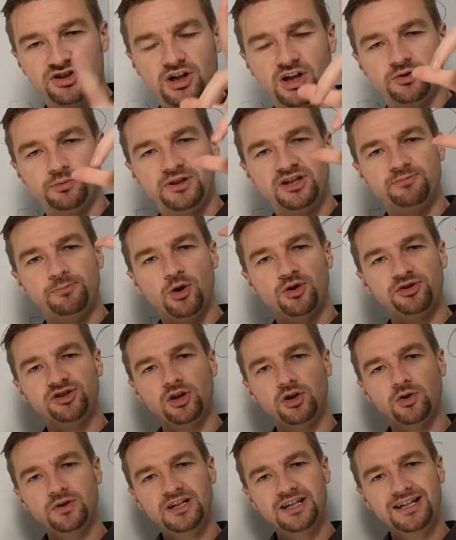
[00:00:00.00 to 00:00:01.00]
start with a small
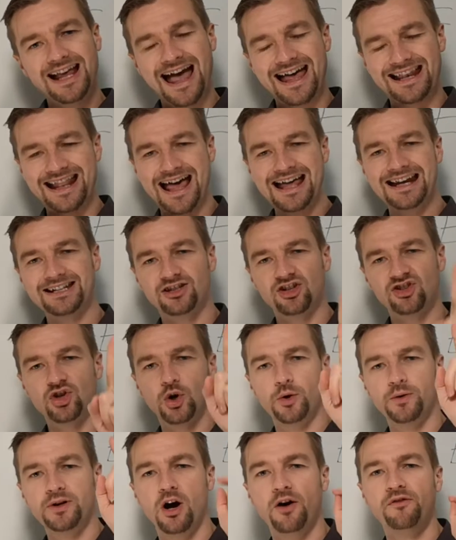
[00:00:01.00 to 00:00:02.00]
story, and that is the
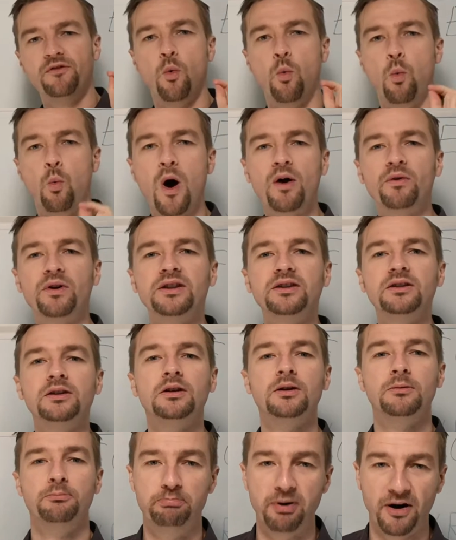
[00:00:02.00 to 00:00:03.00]
story of Warren
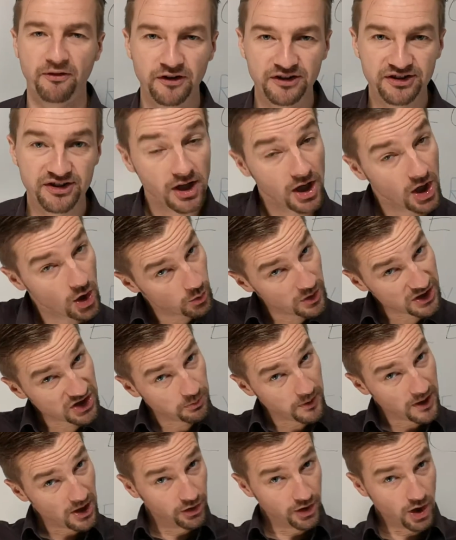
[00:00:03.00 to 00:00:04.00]
Buffett, which
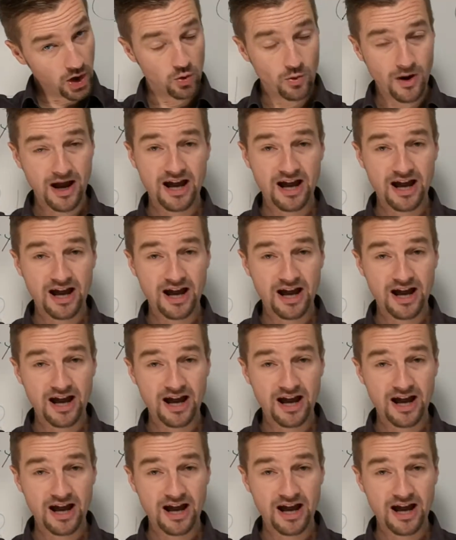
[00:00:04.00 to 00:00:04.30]
we all know